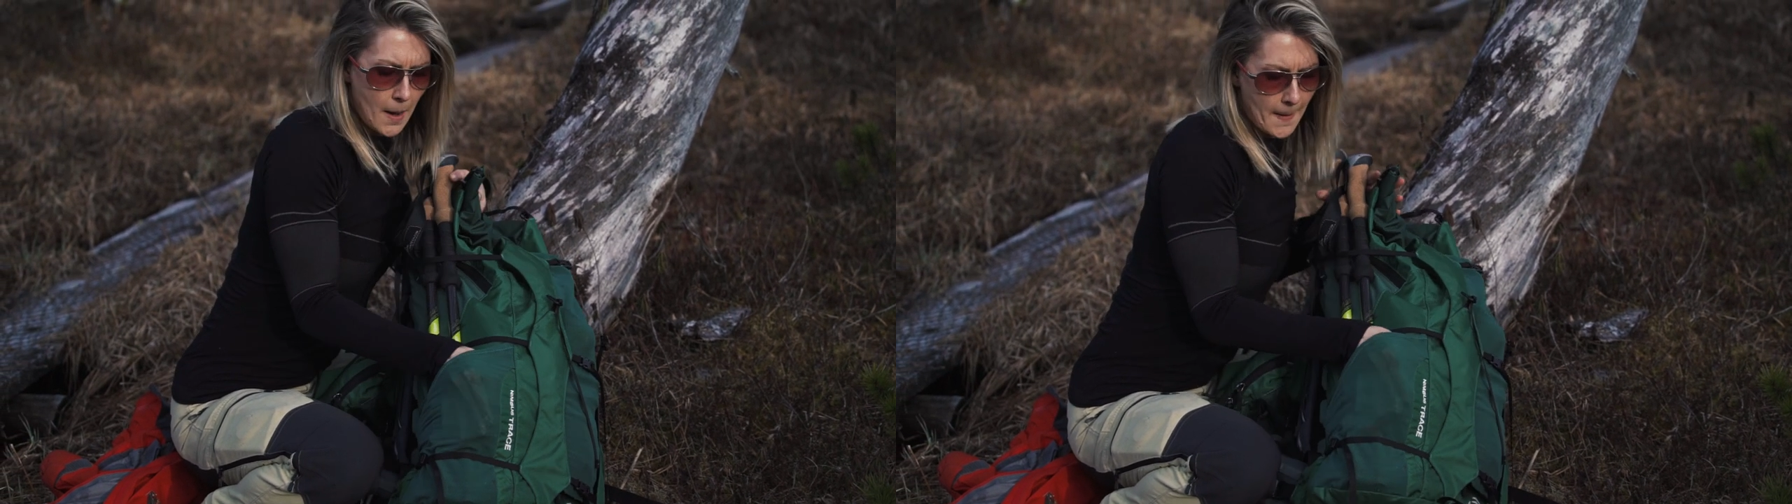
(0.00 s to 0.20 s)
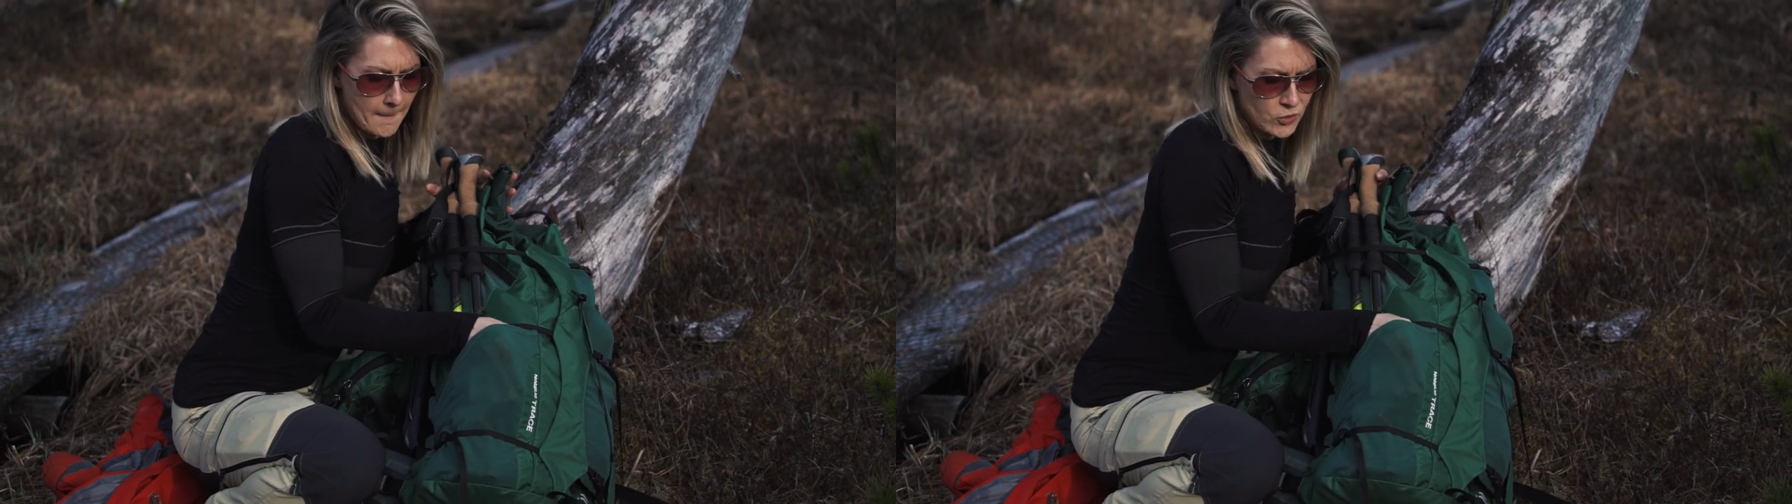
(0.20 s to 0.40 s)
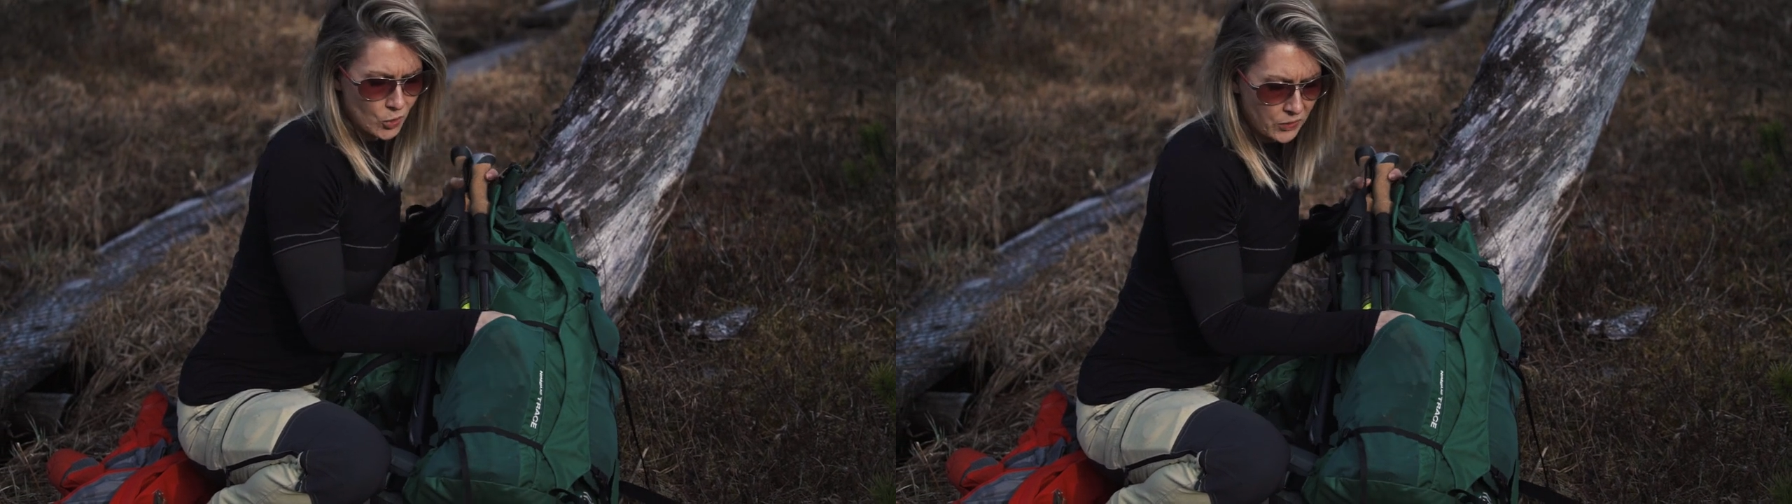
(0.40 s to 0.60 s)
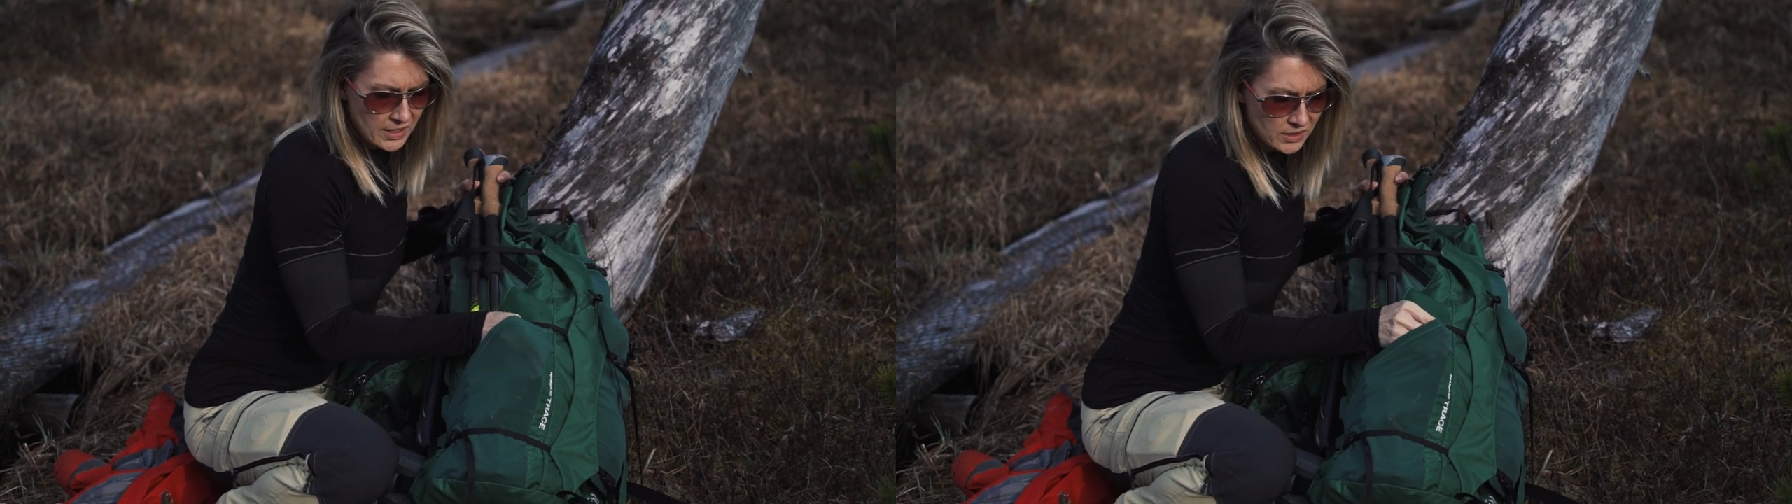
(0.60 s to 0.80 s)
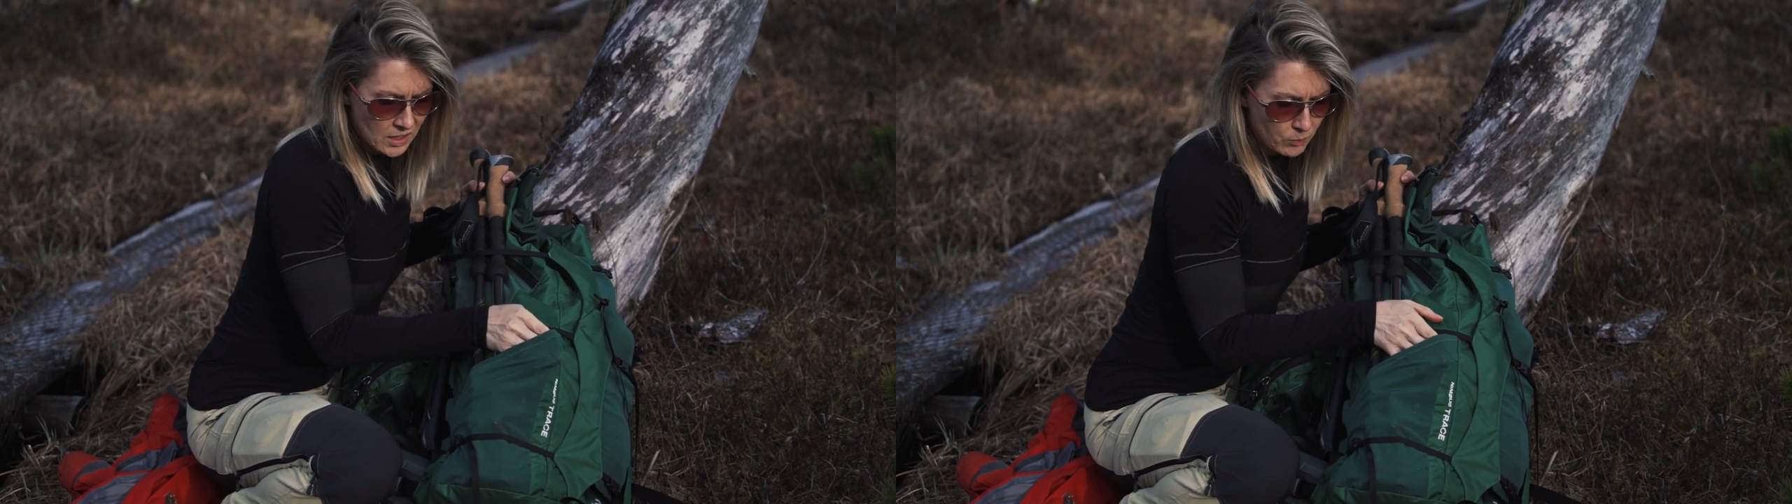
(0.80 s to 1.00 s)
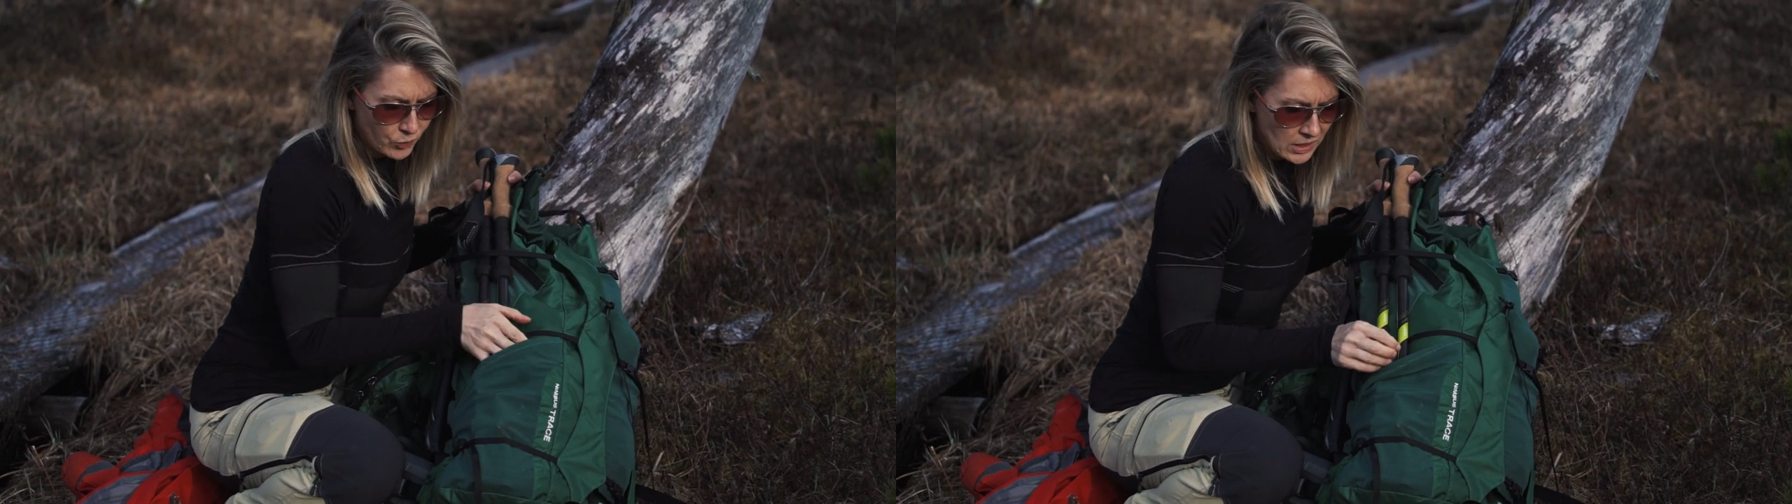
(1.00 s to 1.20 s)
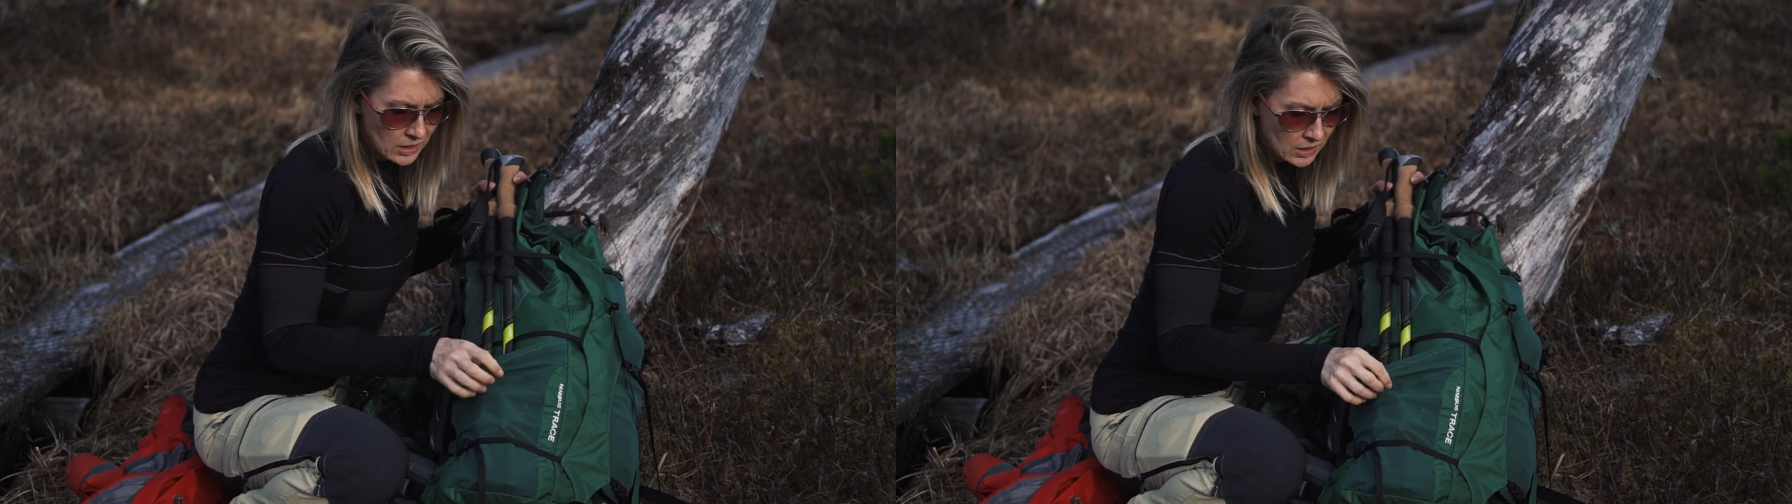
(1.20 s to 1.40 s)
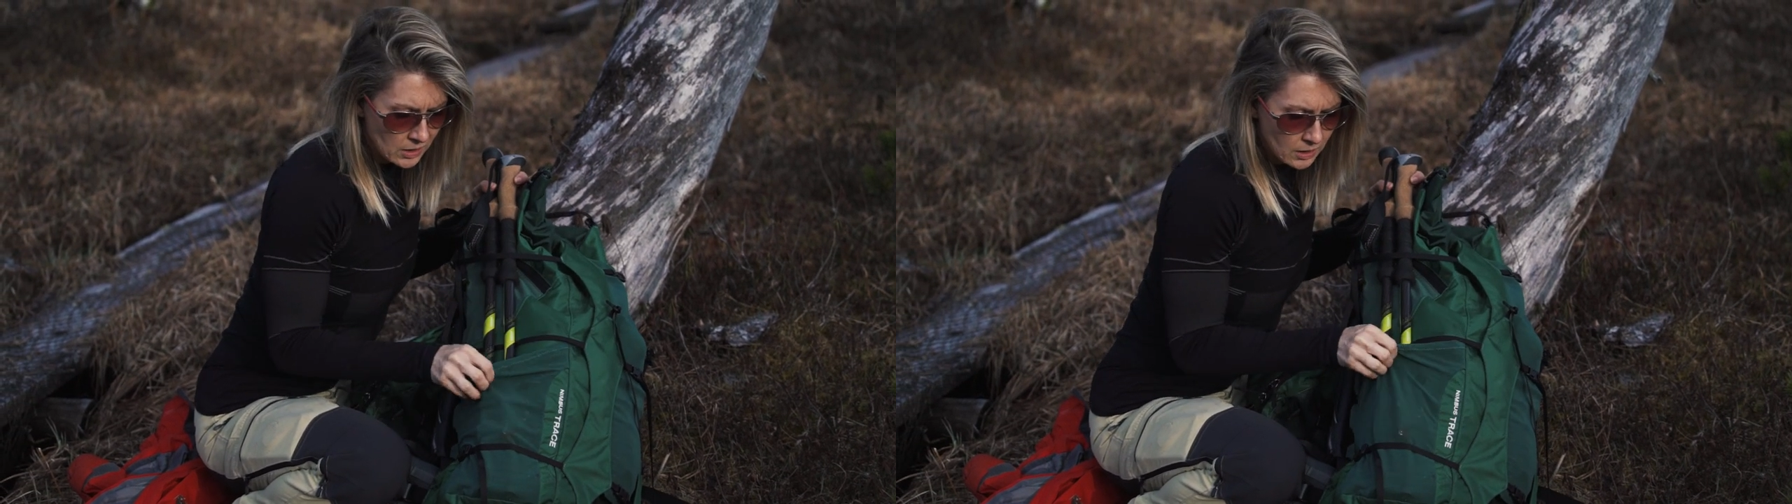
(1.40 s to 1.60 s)
um, so things can breathe
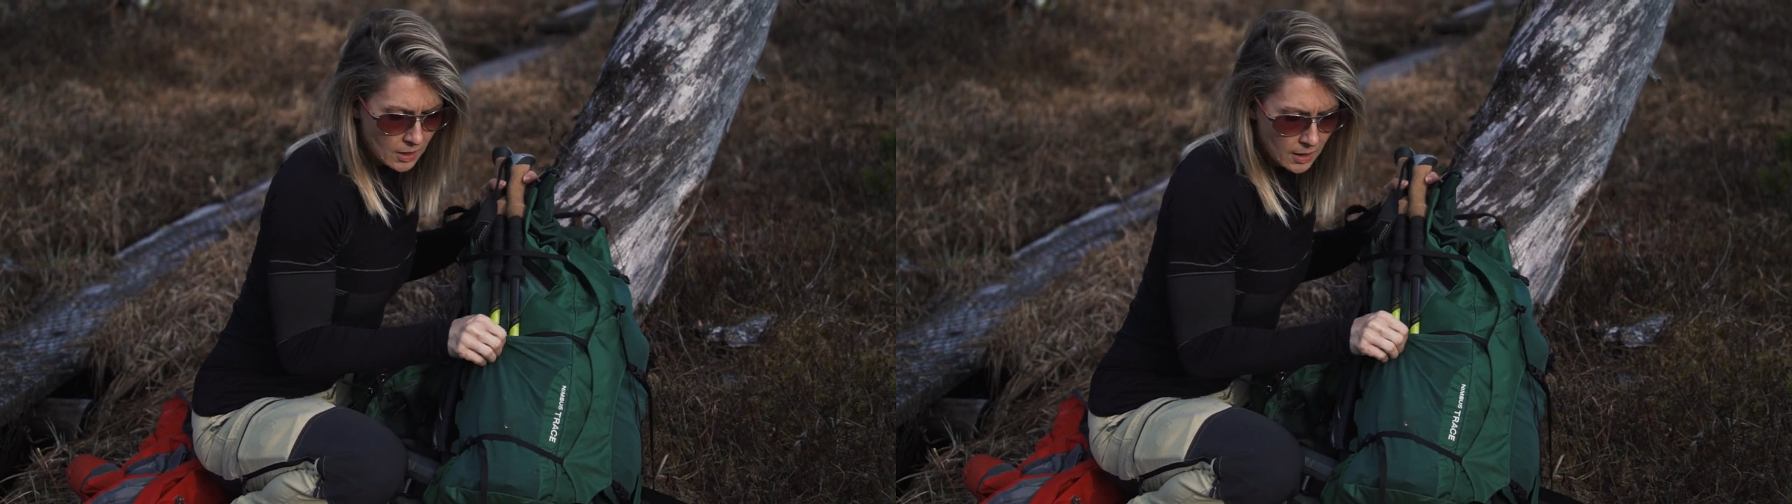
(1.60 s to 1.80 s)
in,